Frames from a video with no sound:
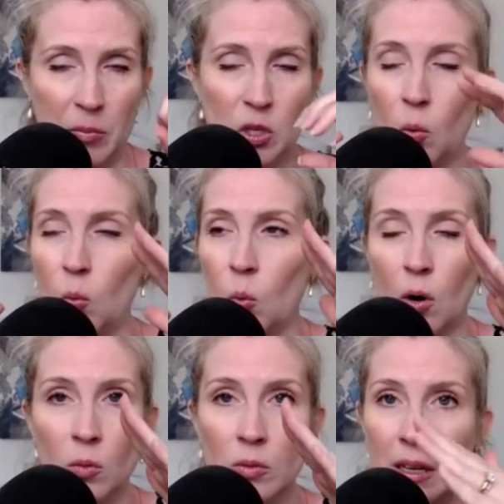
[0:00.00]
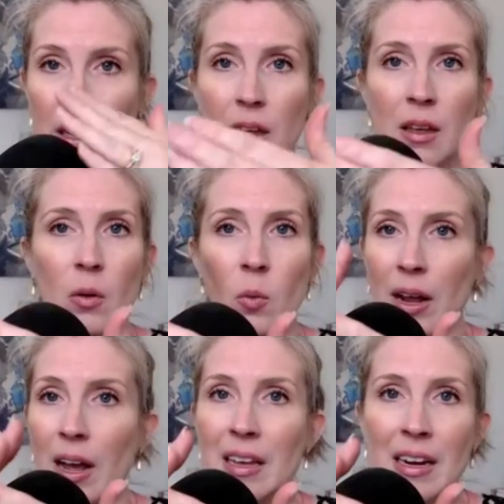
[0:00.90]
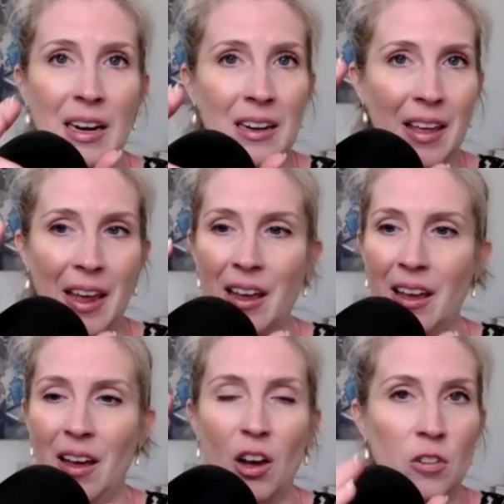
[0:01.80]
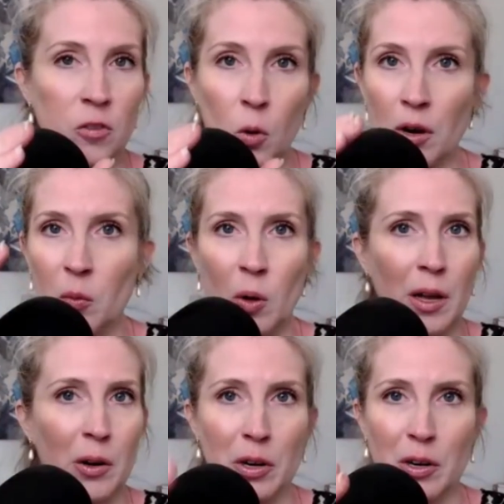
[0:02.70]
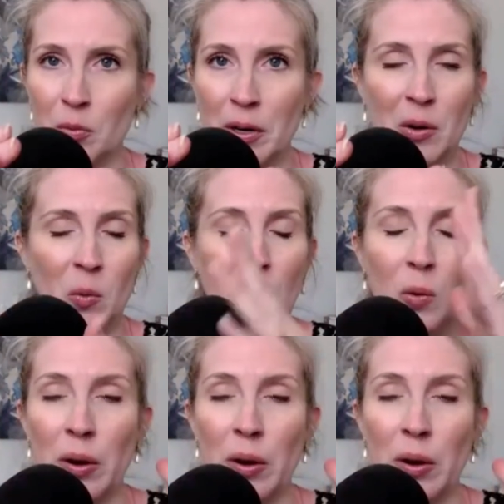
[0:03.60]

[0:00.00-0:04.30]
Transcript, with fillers: So we're not getting like a 4-in-1 or a 3-in-1.